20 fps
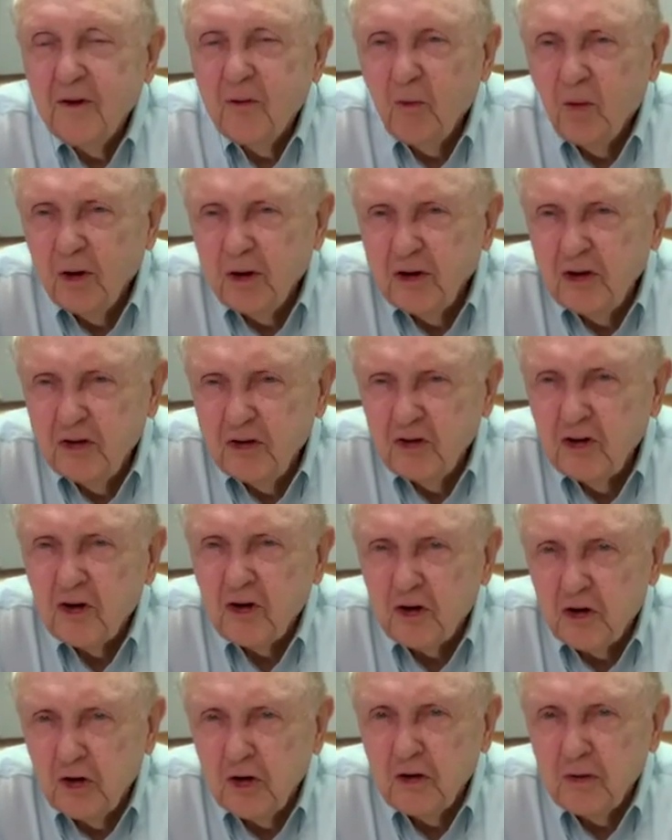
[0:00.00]
What is your
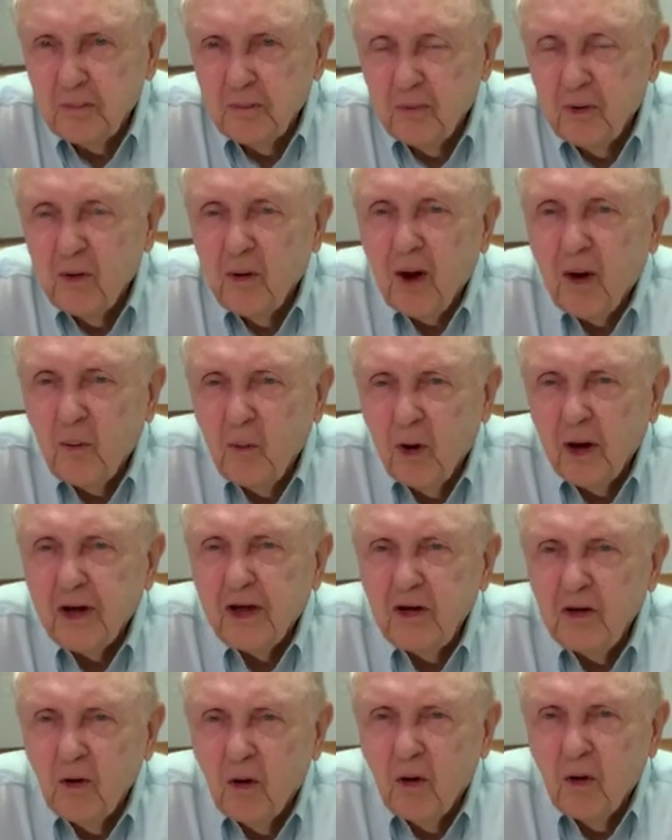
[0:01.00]
group? What
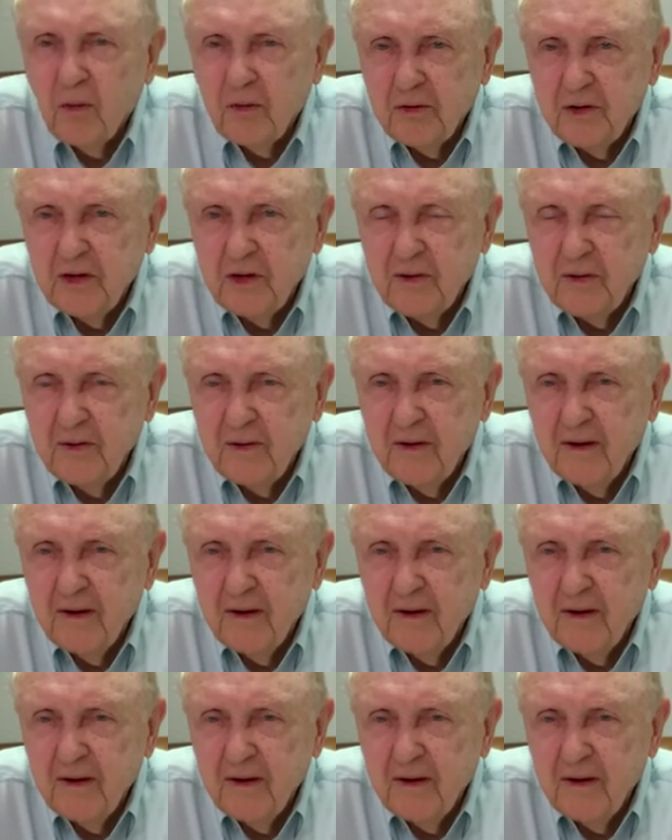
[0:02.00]
can you all do?